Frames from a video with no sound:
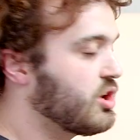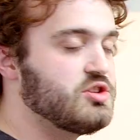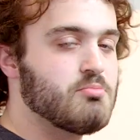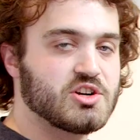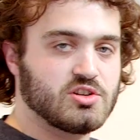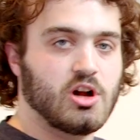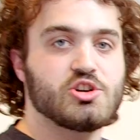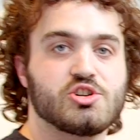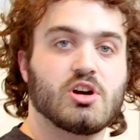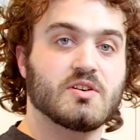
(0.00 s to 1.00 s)
going to do much
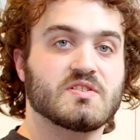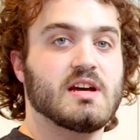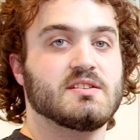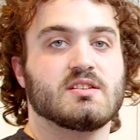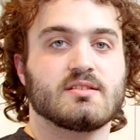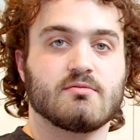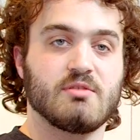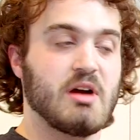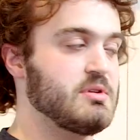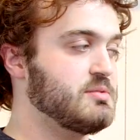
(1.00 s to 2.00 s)
larger chunk sizes.
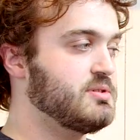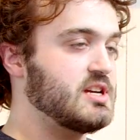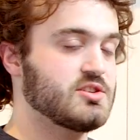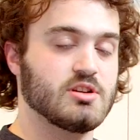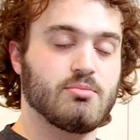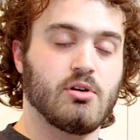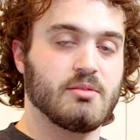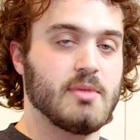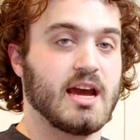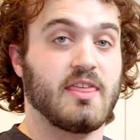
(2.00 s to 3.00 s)
We might be potentially
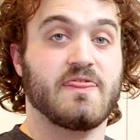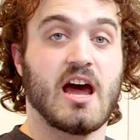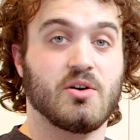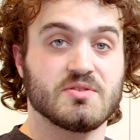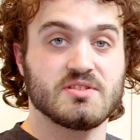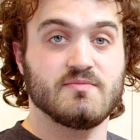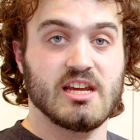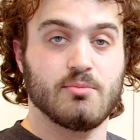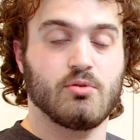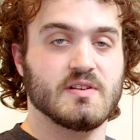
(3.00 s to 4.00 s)
pulling back thousands of
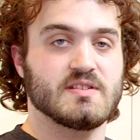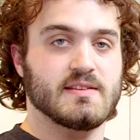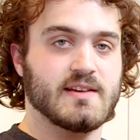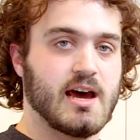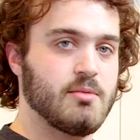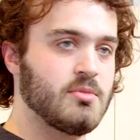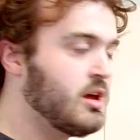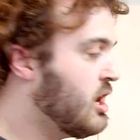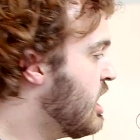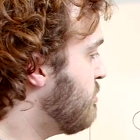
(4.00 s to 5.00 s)
data points at a time.
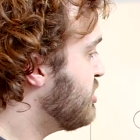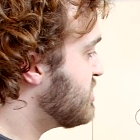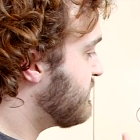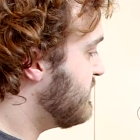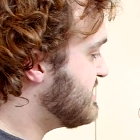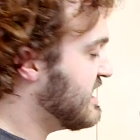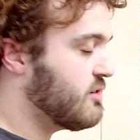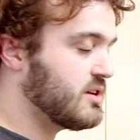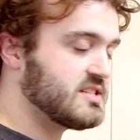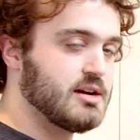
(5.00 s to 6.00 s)
But just for the sake
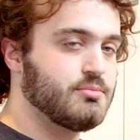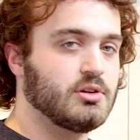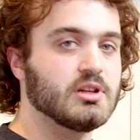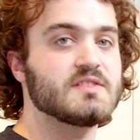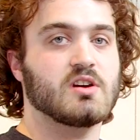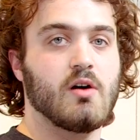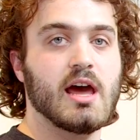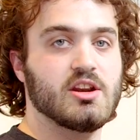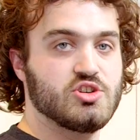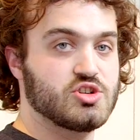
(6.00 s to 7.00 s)
of example, let's go
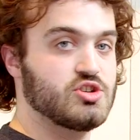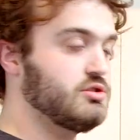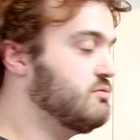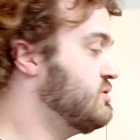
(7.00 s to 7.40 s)
ahead and just show you